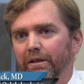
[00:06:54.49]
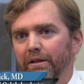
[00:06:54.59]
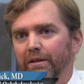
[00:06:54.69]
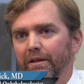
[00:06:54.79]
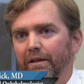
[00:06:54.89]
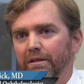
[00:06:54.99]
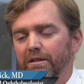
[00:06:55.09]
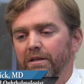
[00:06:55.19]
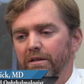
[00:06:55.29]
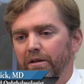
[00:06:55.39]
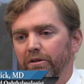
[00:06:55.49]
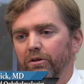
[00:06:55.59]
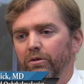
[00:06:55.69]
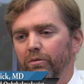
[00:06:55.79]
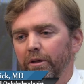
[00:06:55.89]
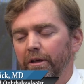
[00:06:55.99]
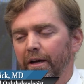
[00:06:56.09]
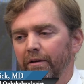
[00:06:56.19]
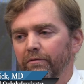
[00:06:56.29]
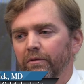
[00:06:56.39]
and it's easy to do when you
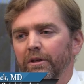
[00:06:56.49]
have,